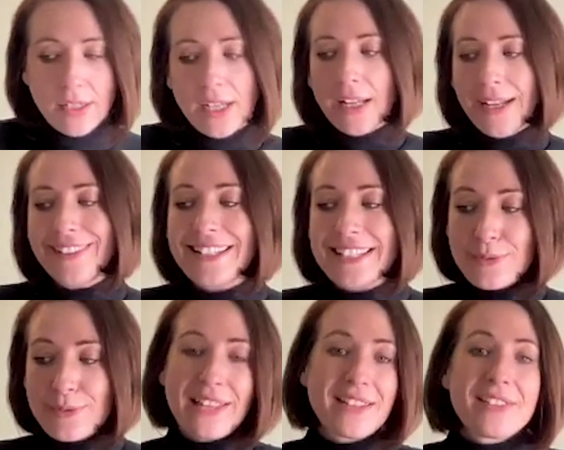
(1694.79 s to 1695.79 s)
and this is
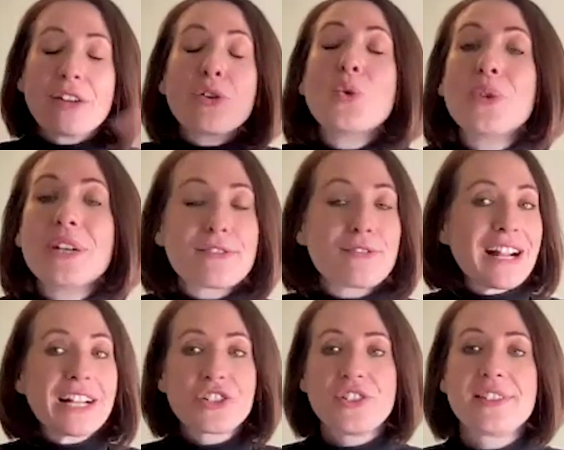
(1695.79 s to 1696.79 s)
where there are always
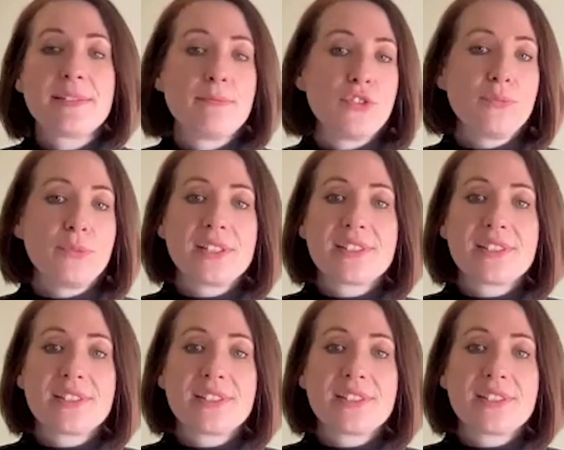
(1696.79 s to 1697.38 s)
fractions in movements.